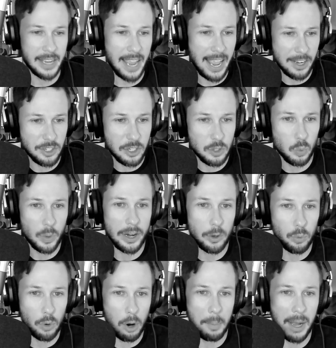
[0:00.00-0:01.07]
like Ash's
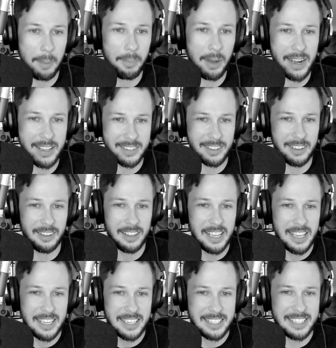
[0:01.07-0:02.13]
weird robot body is all
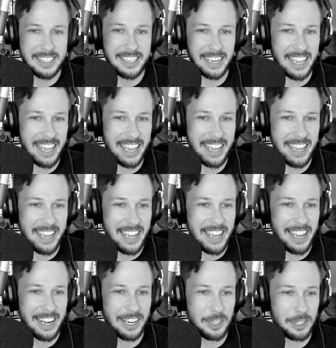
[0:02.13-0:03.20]
sticky
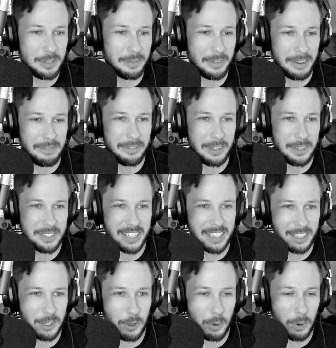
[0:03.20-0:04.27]
and it just it feels like
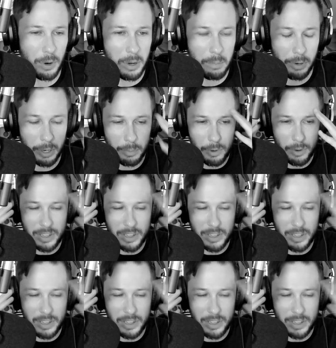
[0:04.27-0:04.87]
a Cronenberg